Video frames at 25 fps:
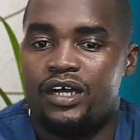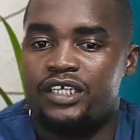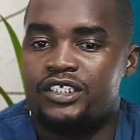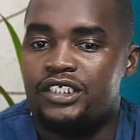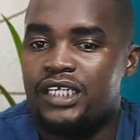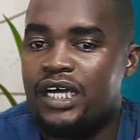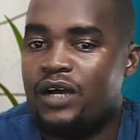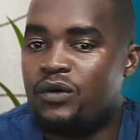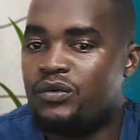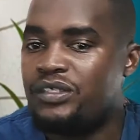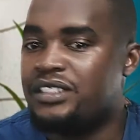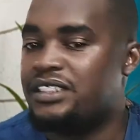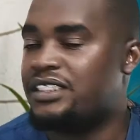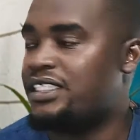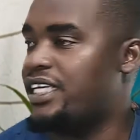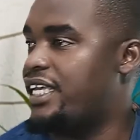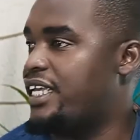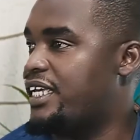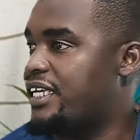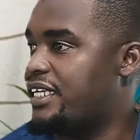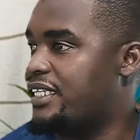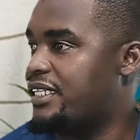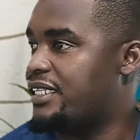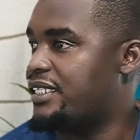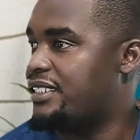what are we
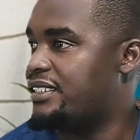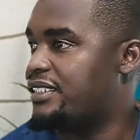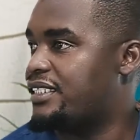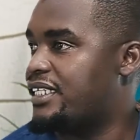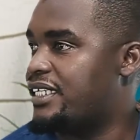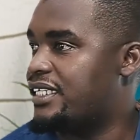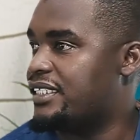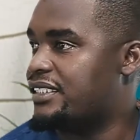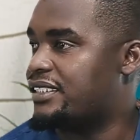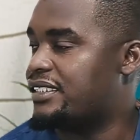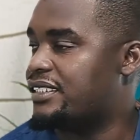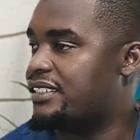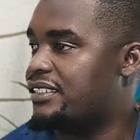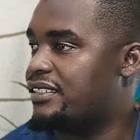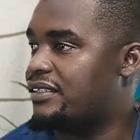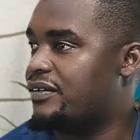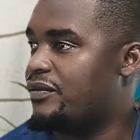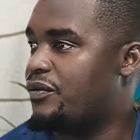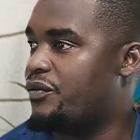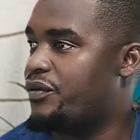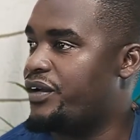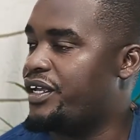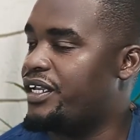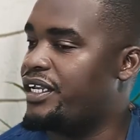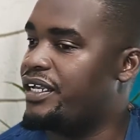saying in this case?
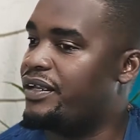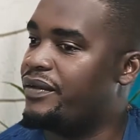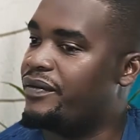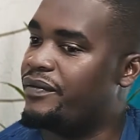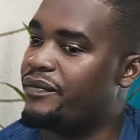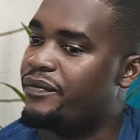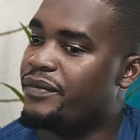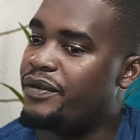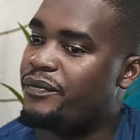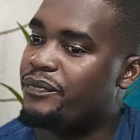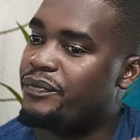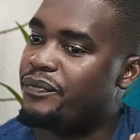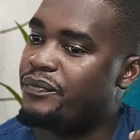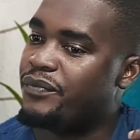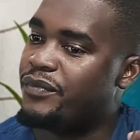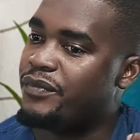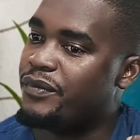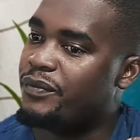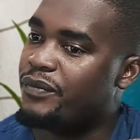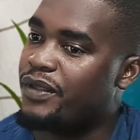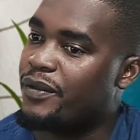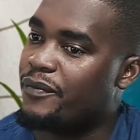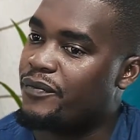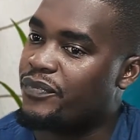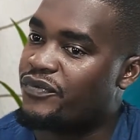When
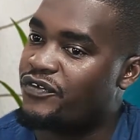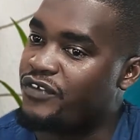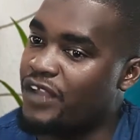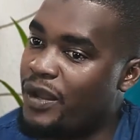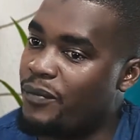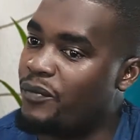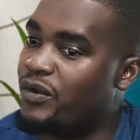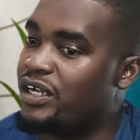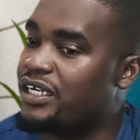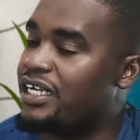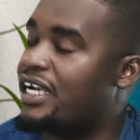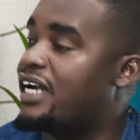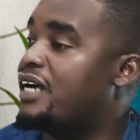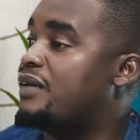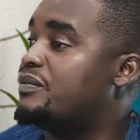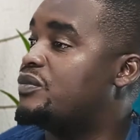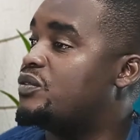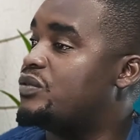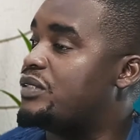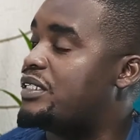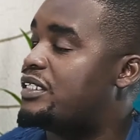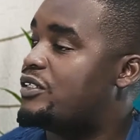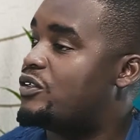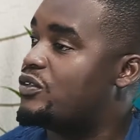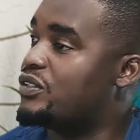someone
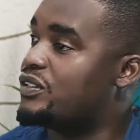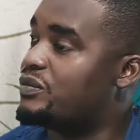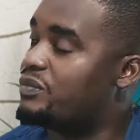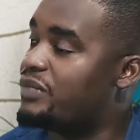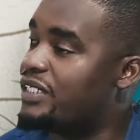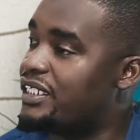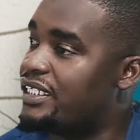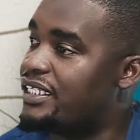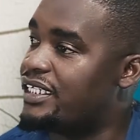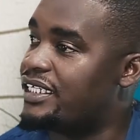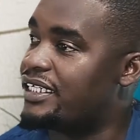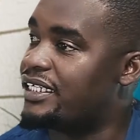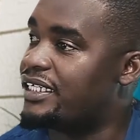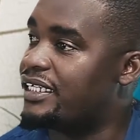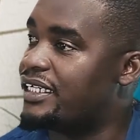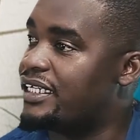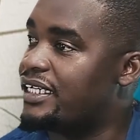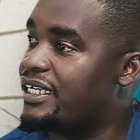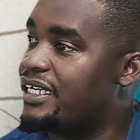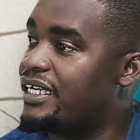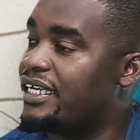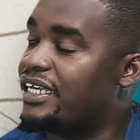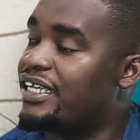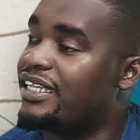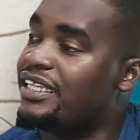comes with nose bleeding,
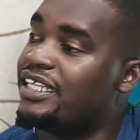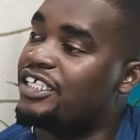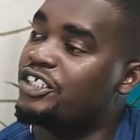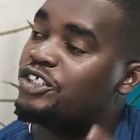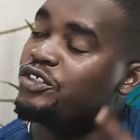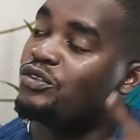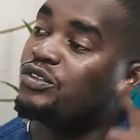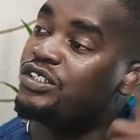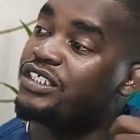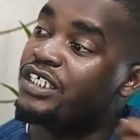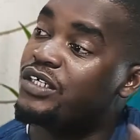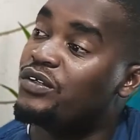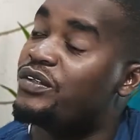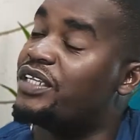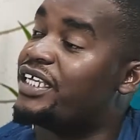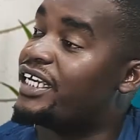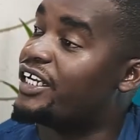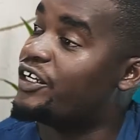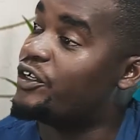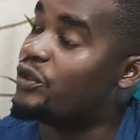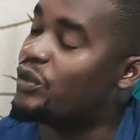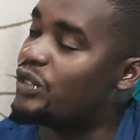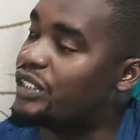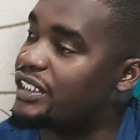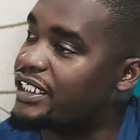they should tell
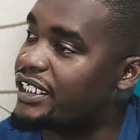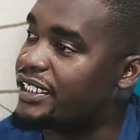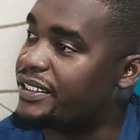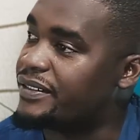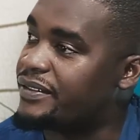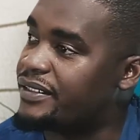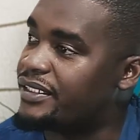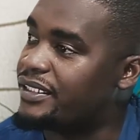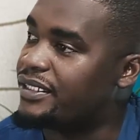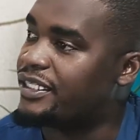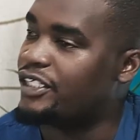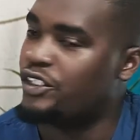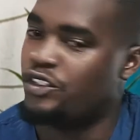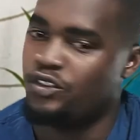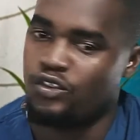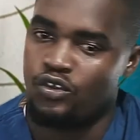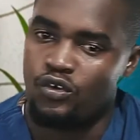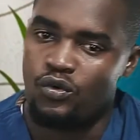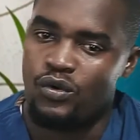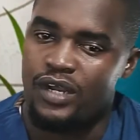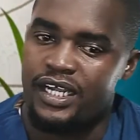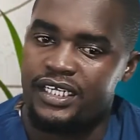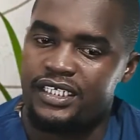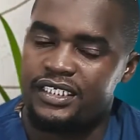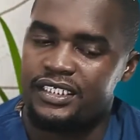their doctor that, you
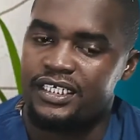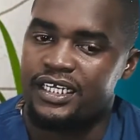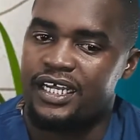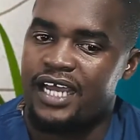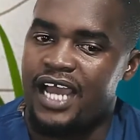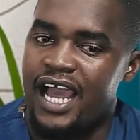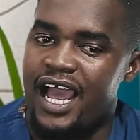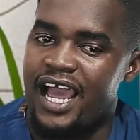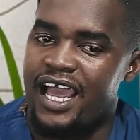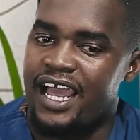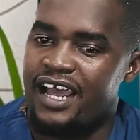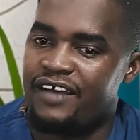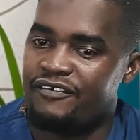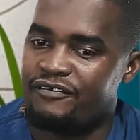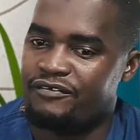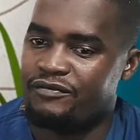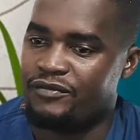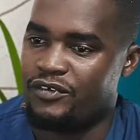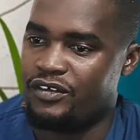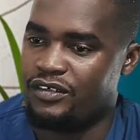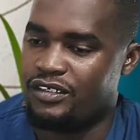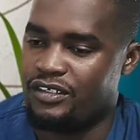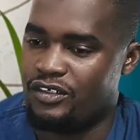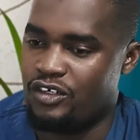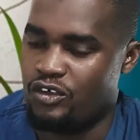know what, I have
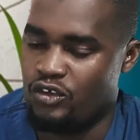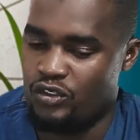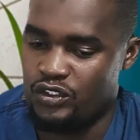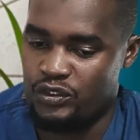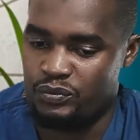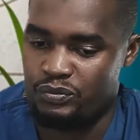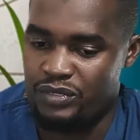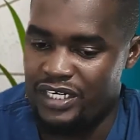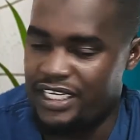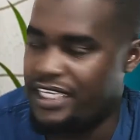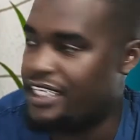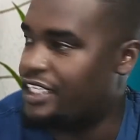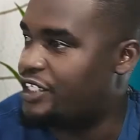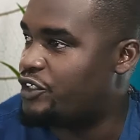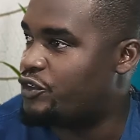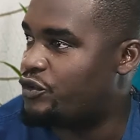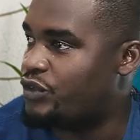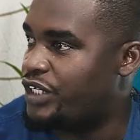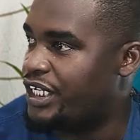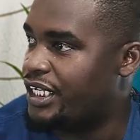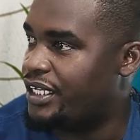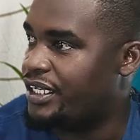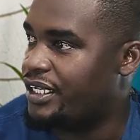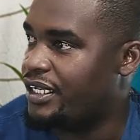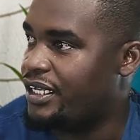nosebleed
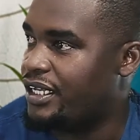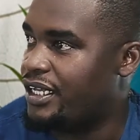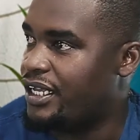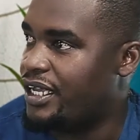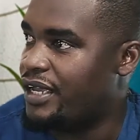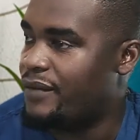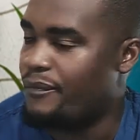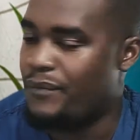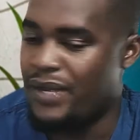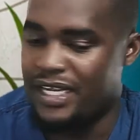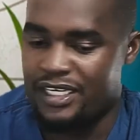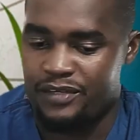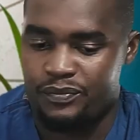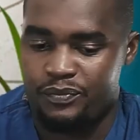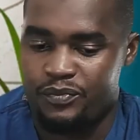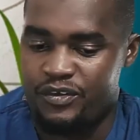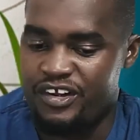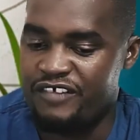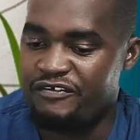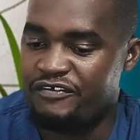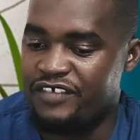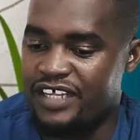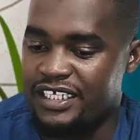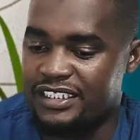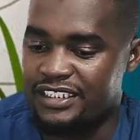today. But
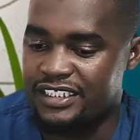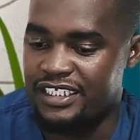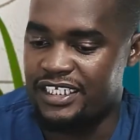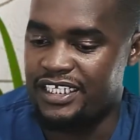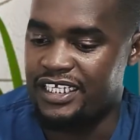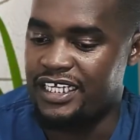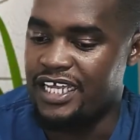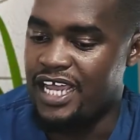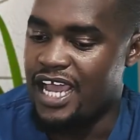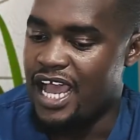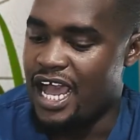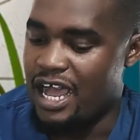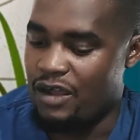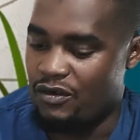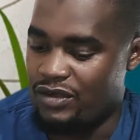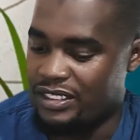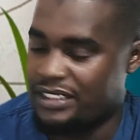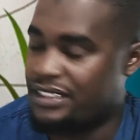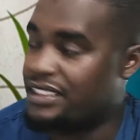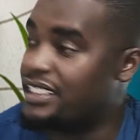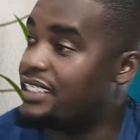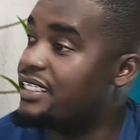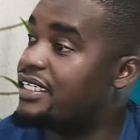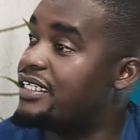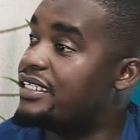previously, I
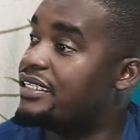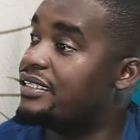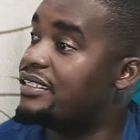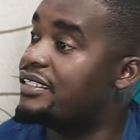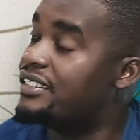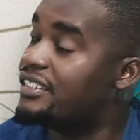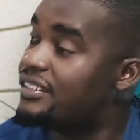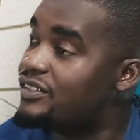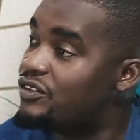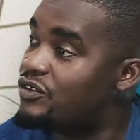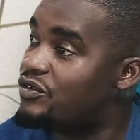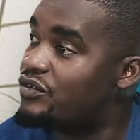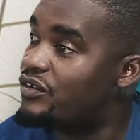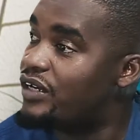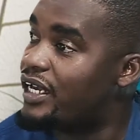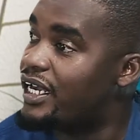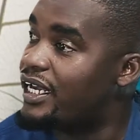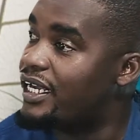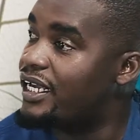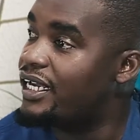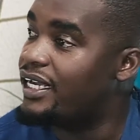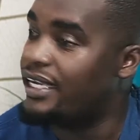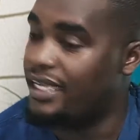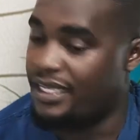was taking this drug,